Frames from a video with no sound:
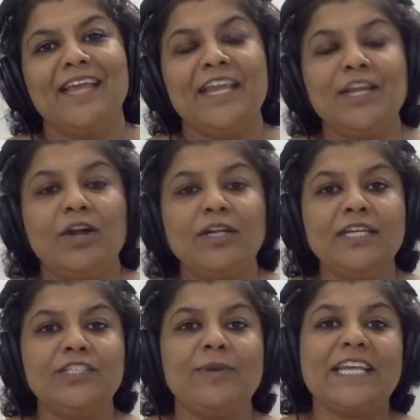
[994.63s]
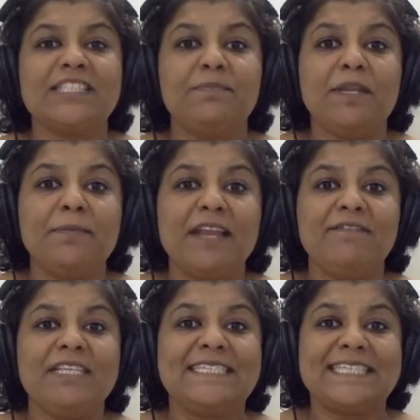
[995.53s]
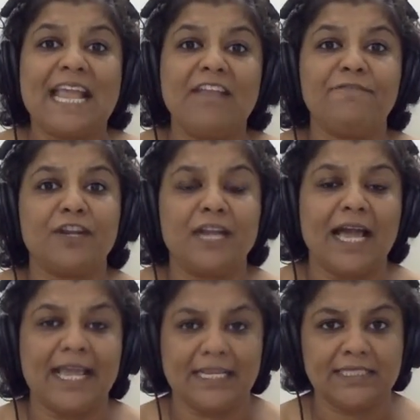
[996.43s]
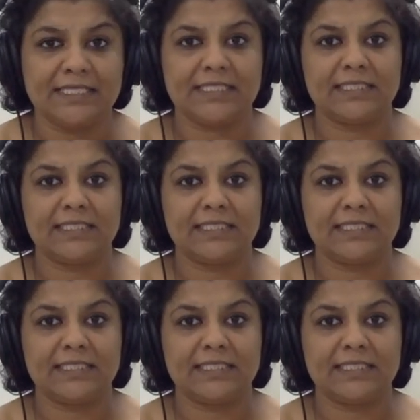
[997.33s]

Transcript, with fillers: In order to experiment with self reliance,